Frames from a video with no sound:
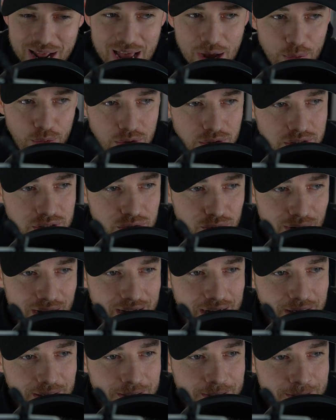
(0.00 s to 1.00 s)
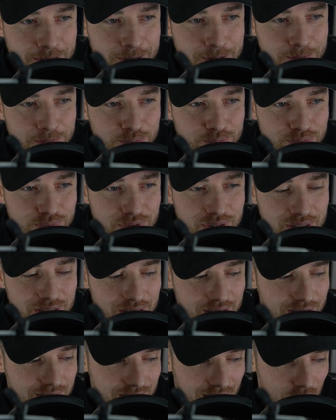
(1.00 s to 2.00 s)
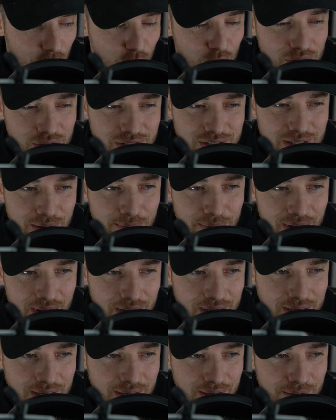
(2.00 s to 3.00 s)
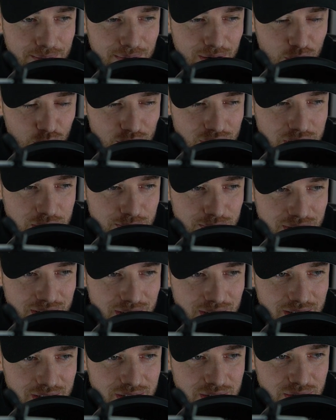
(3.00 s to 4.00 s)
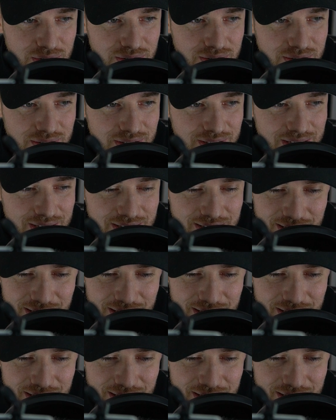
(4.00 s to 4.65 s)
Atwoods, right? I wear this on my wrist because he's